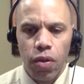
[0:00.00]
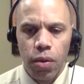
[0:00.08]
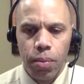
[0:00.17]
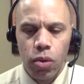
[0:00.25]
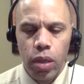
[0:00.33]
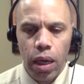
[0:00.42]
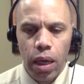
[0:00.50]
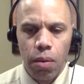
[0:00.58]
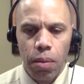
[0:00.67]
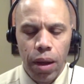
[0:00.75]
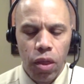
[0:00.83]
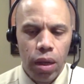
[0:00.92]
the Buteyko
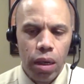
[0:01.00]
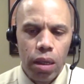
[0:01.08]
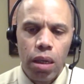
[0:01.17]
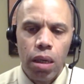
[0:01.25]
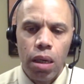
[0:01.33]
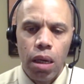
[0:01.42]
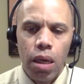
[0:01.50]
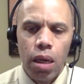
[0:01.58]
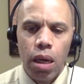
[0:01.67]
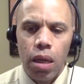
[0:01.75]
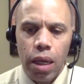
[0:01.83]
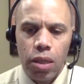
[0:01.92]
method
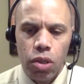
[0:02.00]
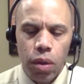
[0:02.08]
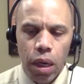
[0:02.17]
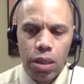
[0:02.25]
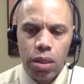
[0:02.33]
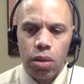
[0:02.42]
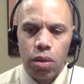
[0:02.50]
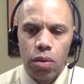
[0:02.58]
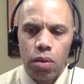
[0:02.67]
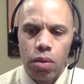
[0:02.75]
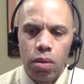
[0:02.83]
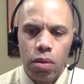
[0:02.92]
that you like to
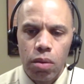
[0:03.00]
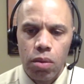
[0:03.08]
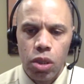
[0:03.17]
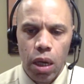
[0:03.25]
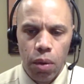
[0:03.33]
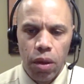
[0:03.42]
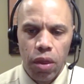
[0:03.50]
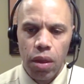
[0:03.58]
share with